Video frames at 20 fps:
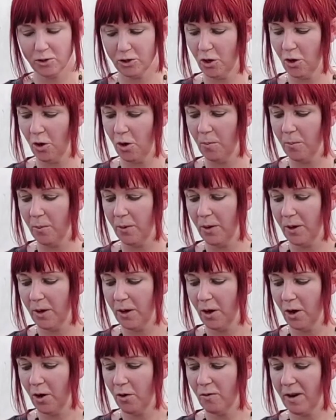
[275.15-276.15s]
top
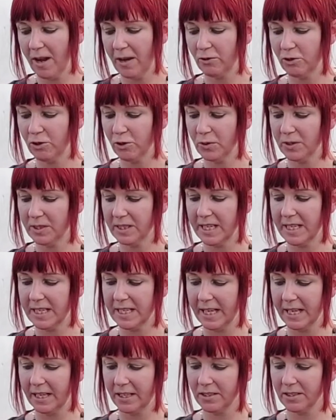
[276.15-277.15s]
around your
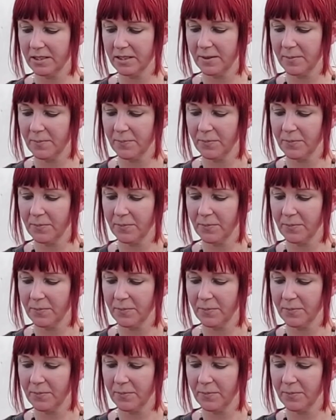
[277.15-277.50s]
seedlings.